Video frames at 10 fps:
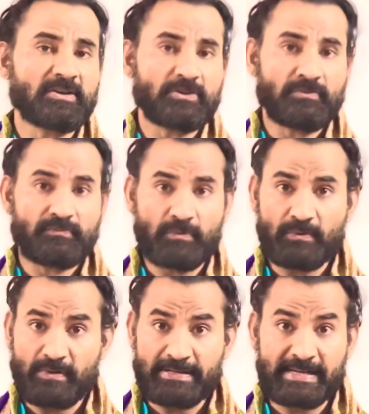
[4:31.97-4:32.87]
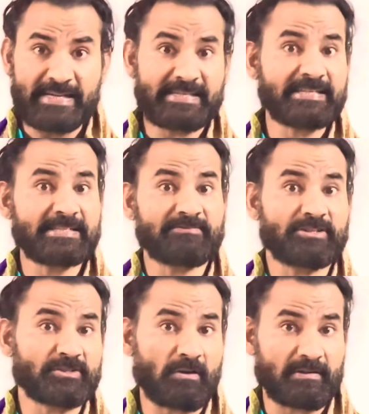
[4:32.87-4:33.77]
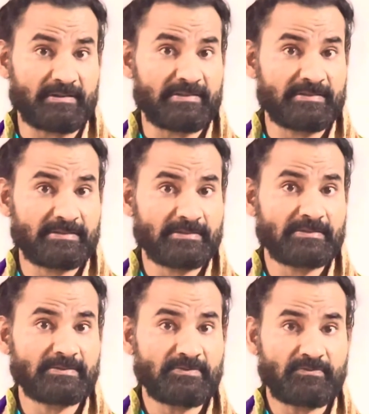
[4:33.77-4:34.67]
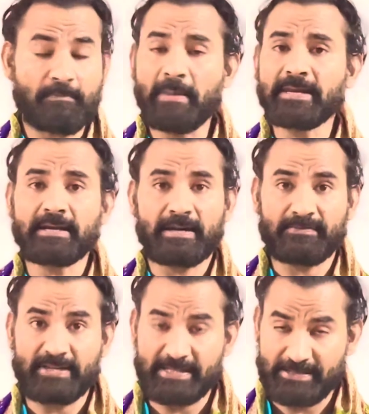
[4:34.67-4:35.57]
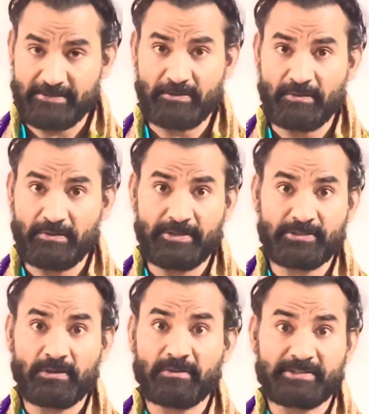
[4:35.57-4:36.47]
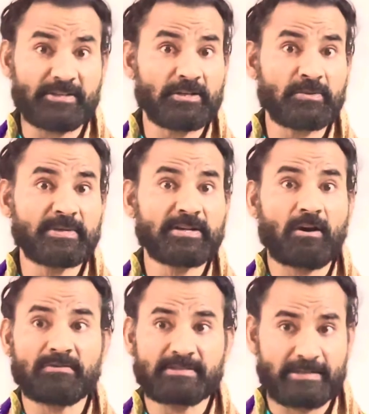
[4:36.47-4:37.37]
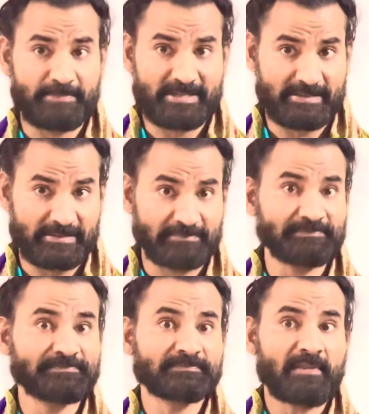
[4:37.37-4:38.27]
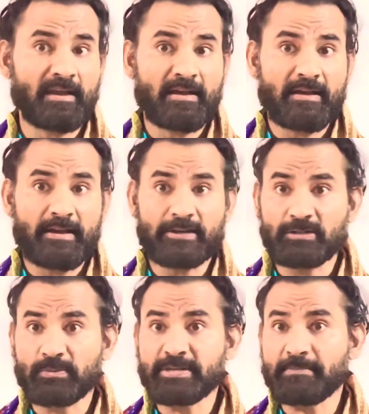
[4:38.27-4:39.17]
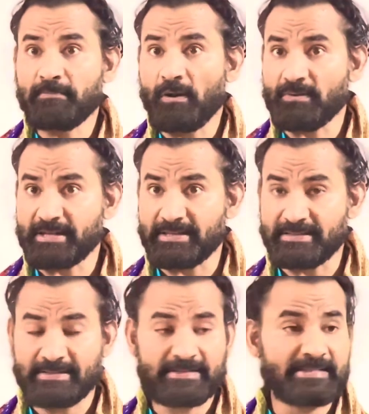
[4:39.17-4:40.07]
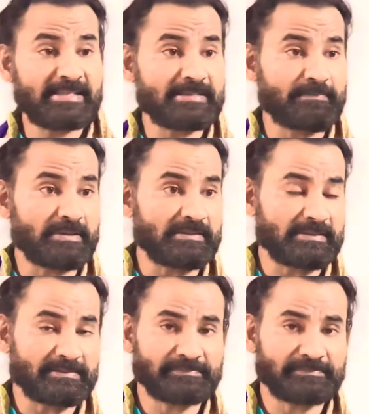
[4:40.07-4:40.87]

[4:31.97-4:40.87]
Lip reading: for digestive disorders, for many kind of digestive disorders, including constipation, including bloating, chest burn,